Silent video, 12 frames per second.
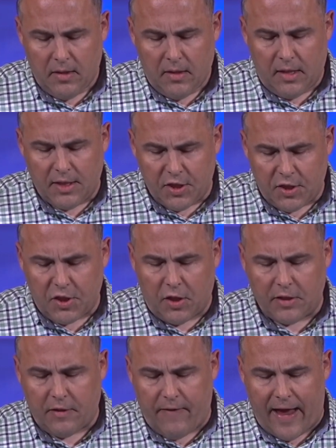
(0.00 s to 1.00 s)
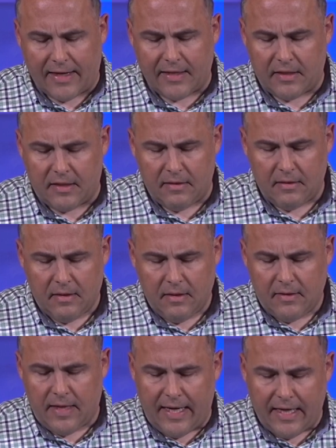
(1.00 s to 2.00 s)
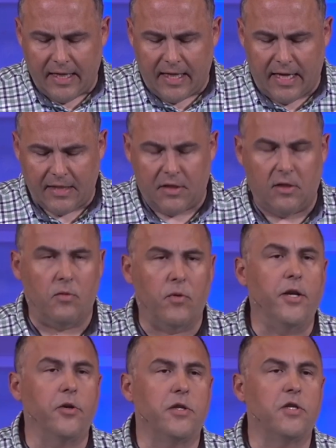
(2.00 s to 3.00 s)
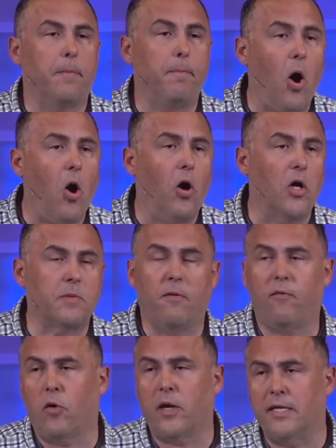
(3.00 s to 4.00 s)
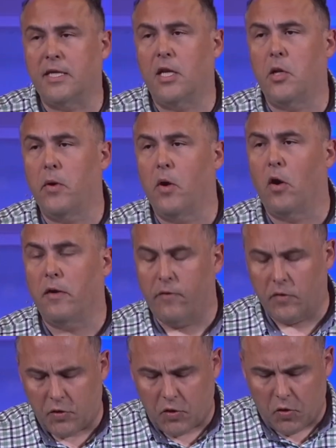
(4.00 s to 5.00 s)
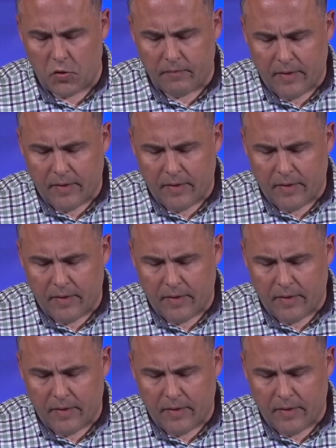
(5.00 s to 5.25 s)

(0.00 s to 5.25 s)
a disjunctive accent that indicates that the reader is to pause before continuing on to verse 2.